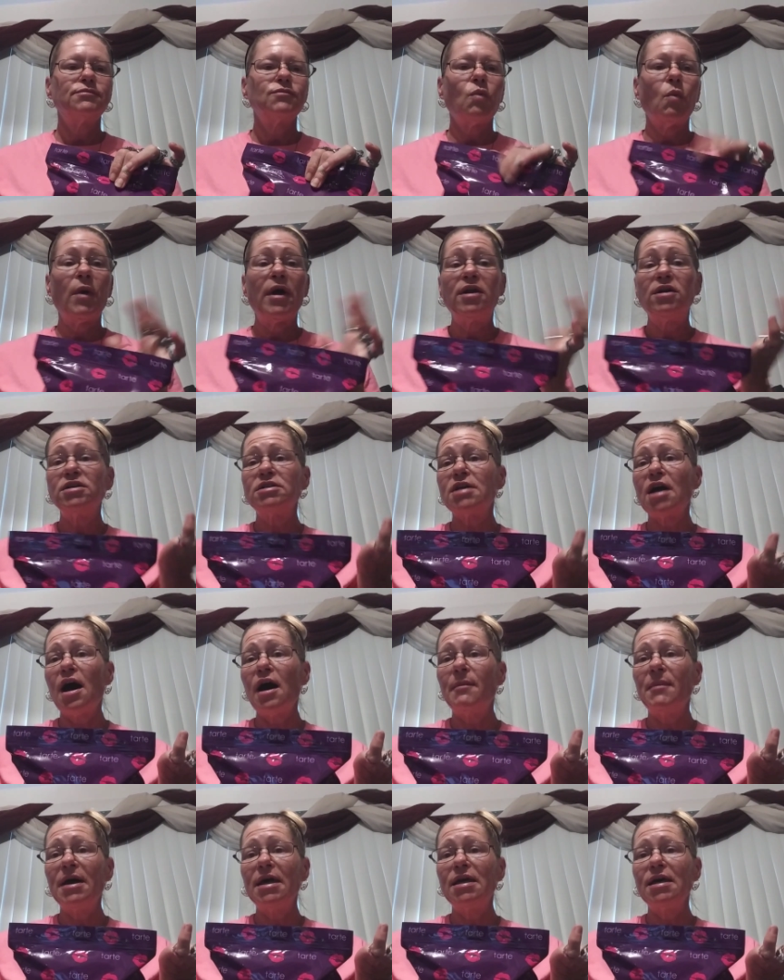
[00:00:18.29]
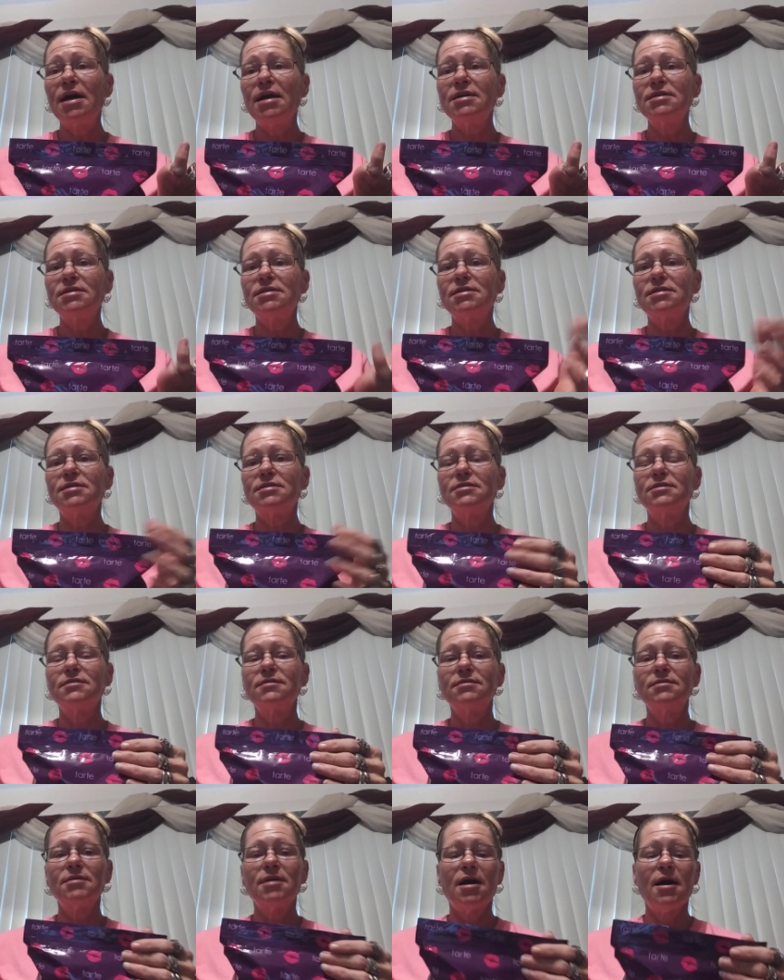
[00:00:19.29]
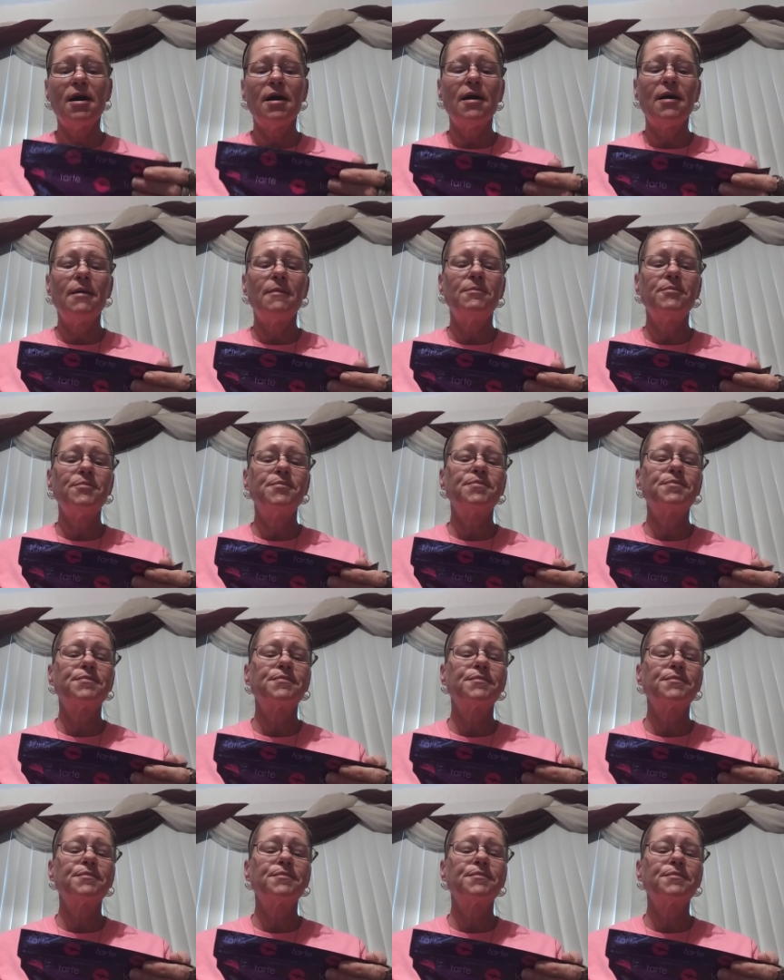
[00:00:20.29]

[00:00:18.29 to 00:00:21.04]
winter time, I guess. Um,